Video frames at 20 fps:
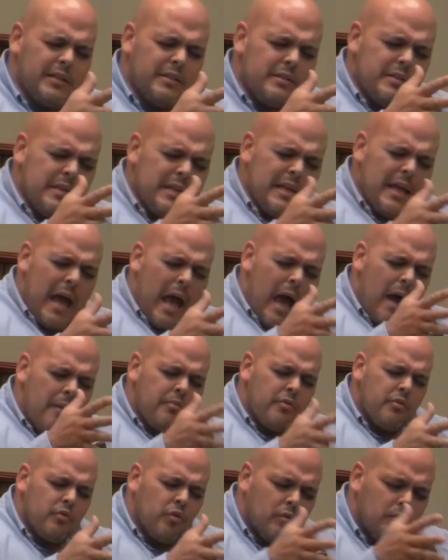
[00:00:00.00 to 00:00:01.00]
does the
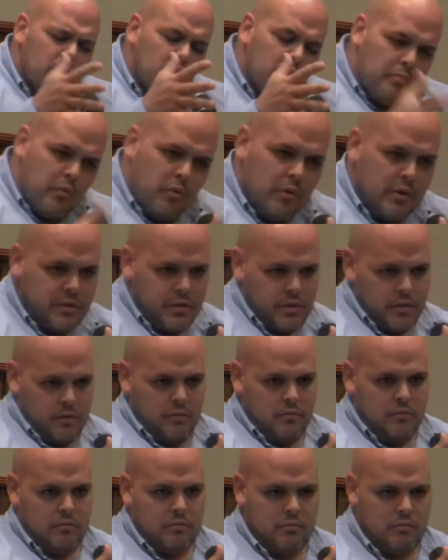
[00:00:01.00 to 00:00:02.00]
abnormal point
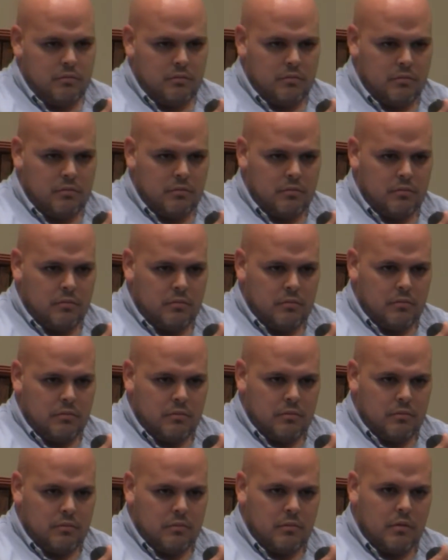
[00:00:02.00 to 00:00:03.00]
to?
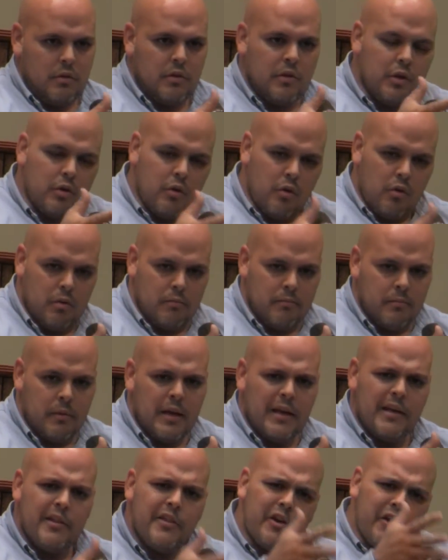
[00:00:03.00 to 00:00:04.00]
the norm.
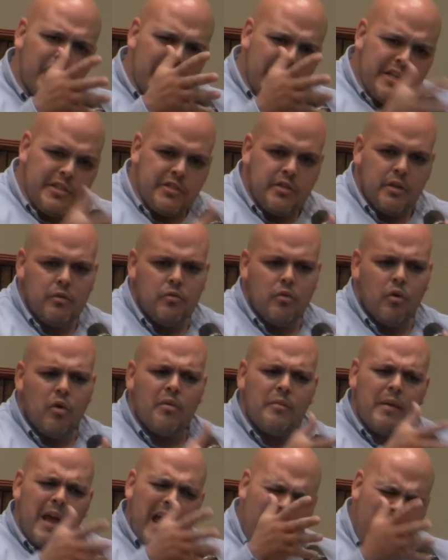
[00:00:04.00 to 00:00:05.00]
There is a
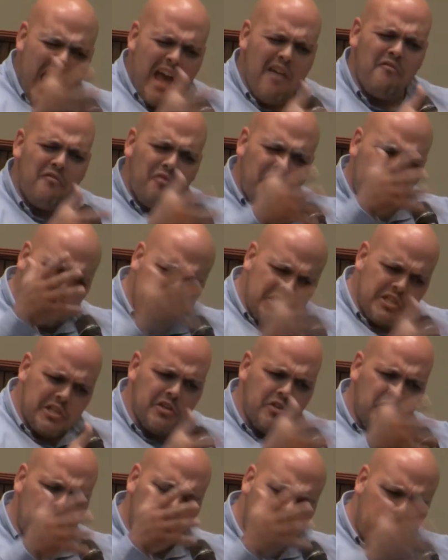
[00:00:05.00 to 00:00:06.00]
norm. Every
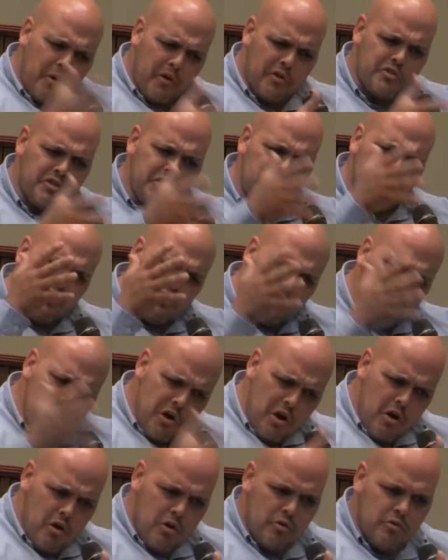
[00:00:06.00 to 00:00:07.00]
single person
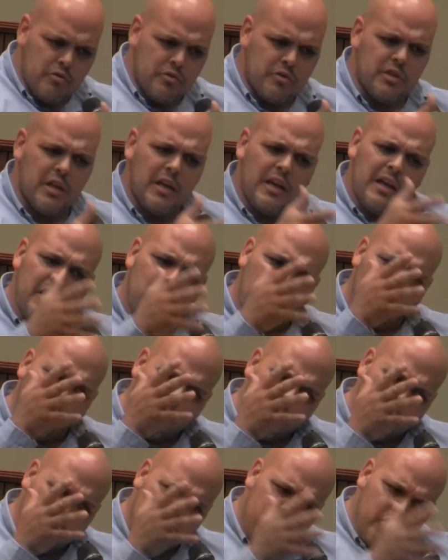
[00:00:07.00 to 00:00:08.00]
knows
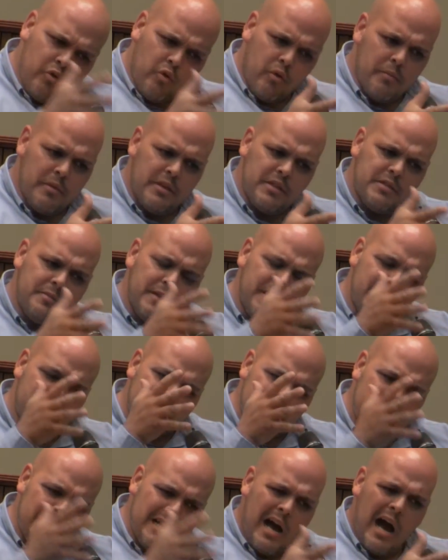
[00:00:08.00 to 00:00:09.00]
what that norm is
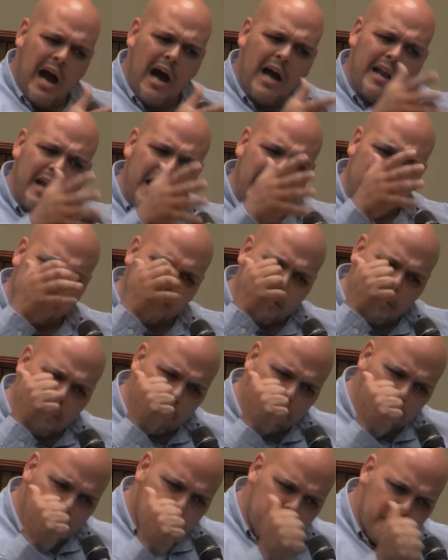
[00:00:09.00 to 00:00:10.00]
because God has
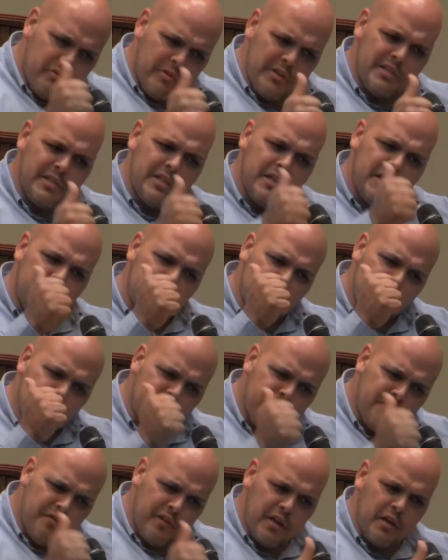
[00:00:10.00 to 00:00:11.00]
imprinted mm -hmm. his
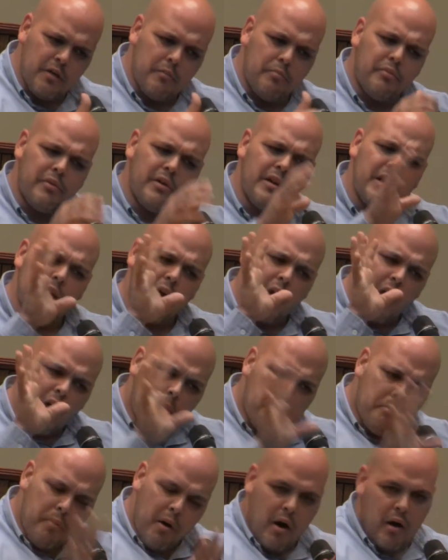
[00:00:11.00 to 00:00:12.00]
mm-hmm. fingerprint
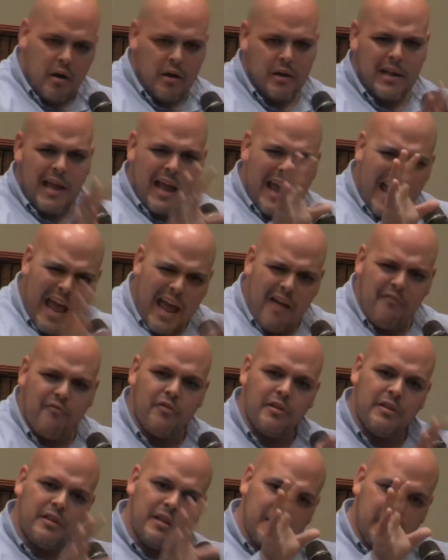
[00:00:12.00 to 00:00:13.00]
upon
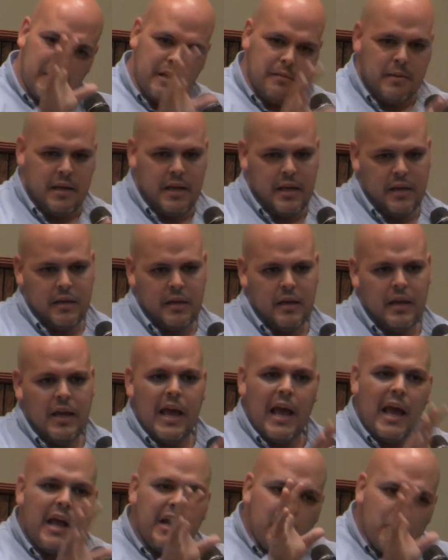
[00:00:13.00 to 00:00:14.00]
everything he made.
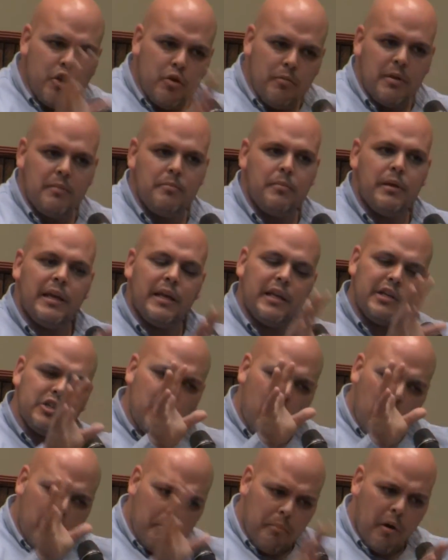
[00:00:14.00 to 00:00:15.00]
And human
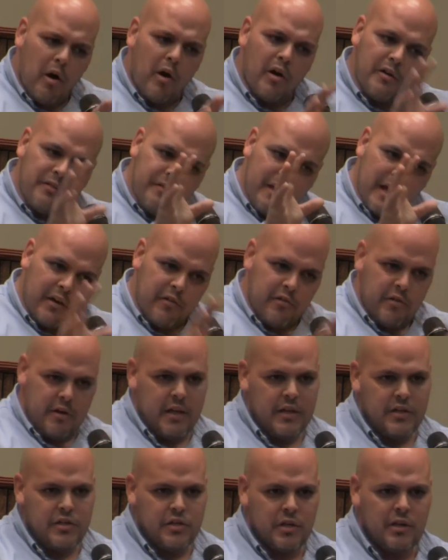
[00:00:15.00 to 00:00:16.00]
beings are part of that
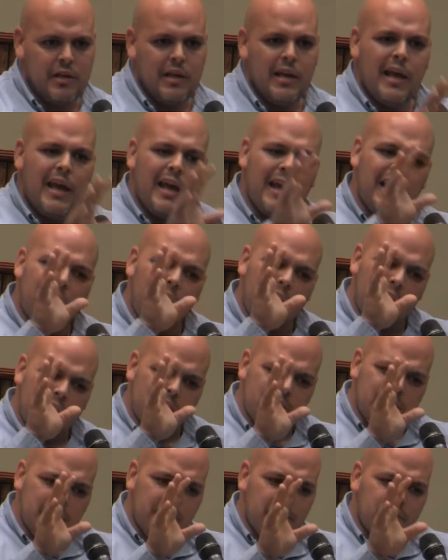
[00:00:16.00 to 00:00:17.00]
creation. And God
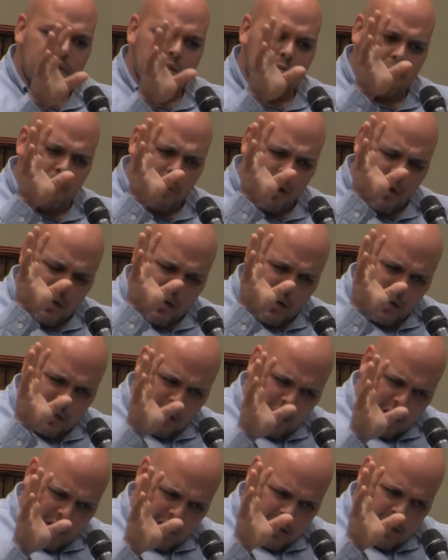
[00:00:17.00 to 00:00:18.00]
has given, a, a,
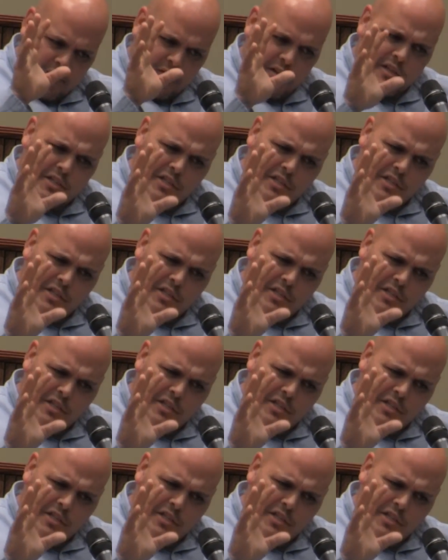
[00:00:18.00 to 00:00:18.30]
a, given